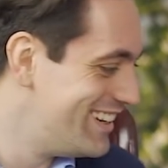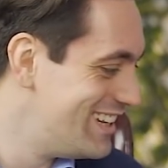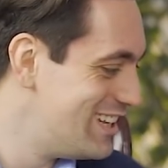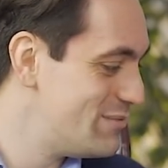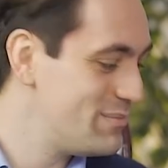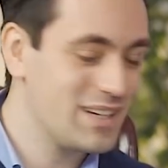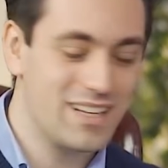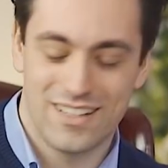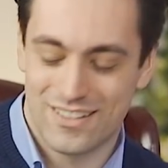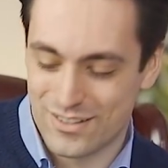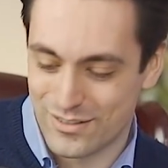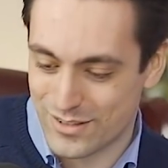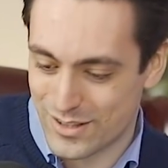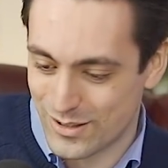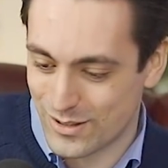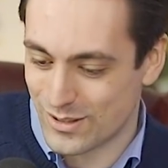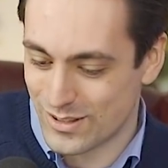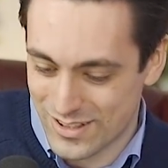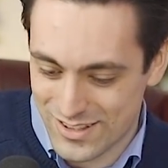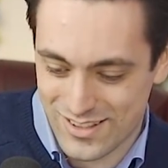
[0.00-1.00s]
Because, of
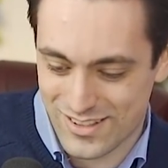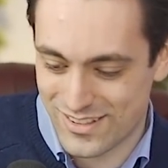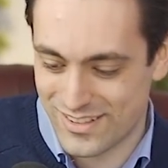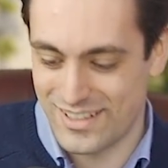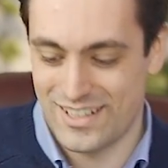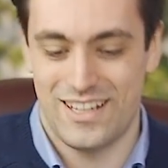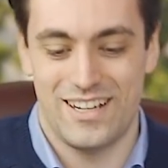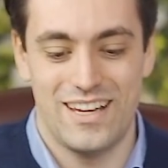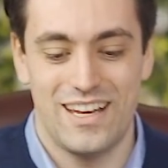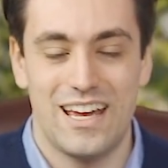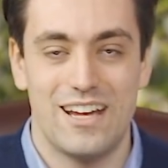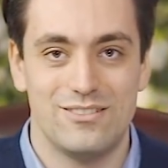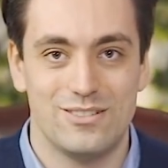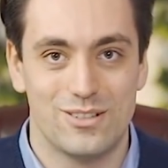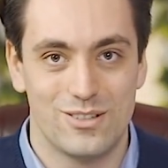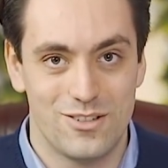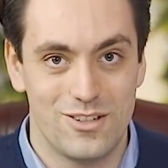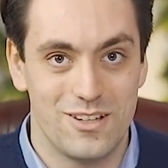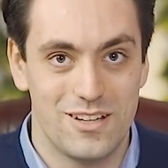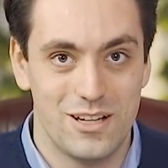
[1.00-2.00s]
course,
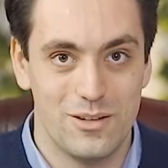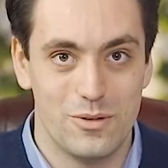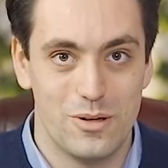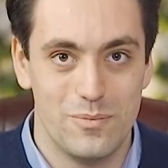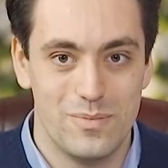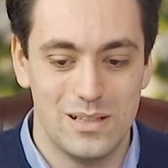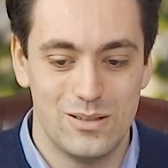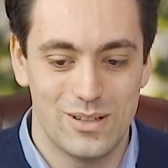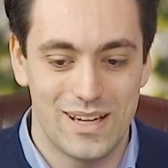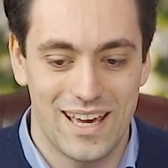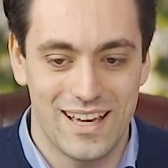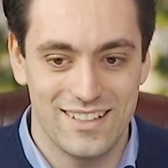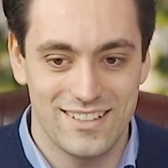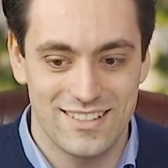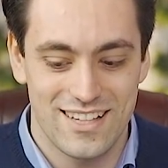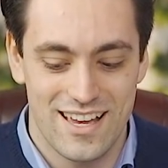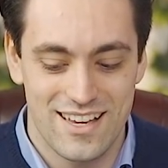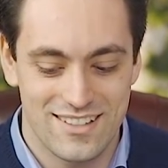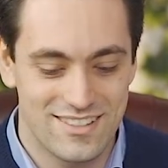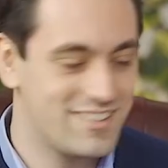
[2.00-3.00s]
everyone should do what Bill Gates
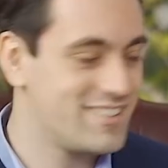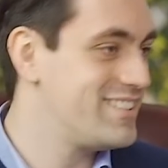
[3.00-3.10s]
says.